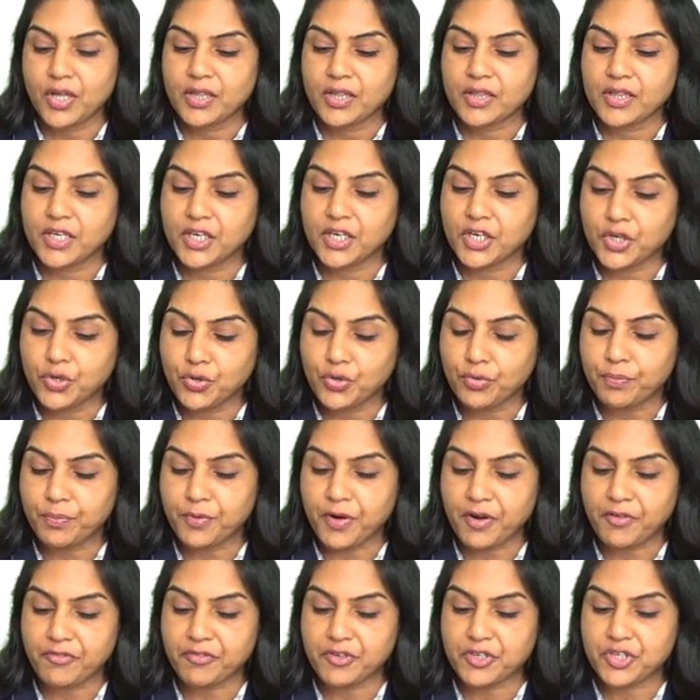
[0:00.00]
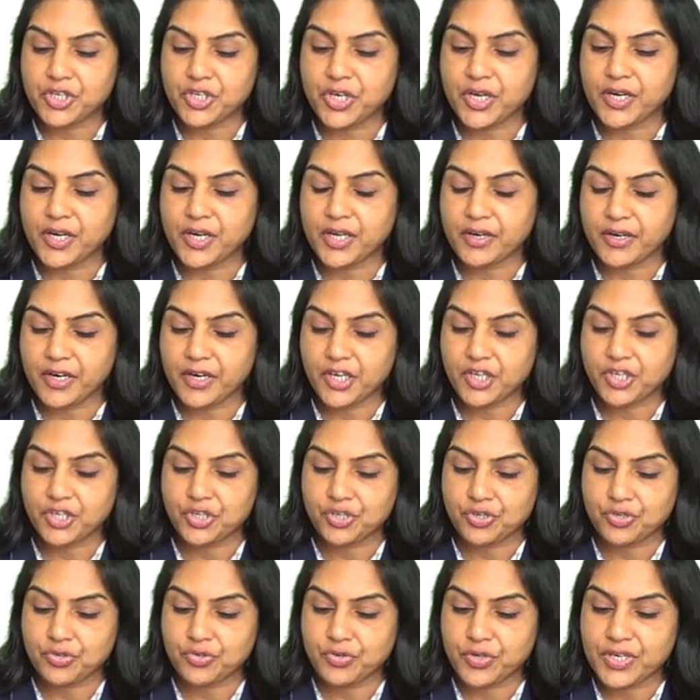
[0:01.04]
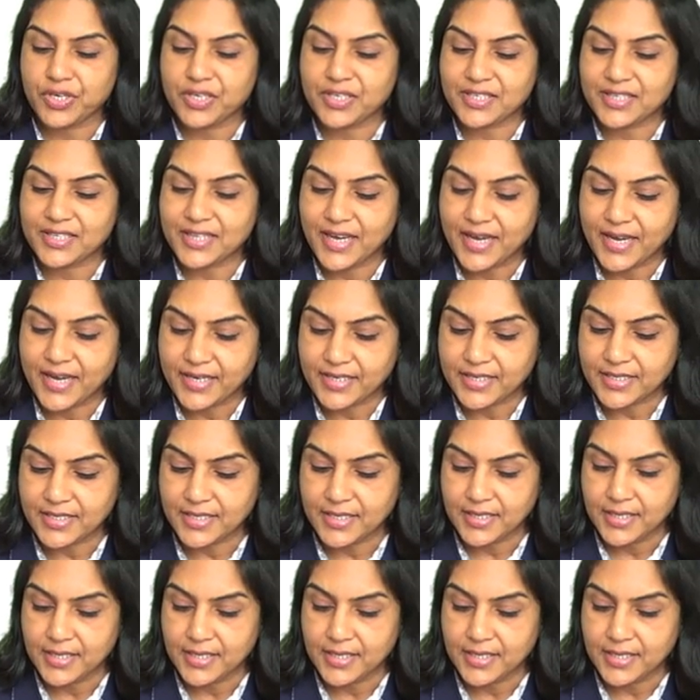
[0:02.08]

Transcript: The new profit sharing ratio is that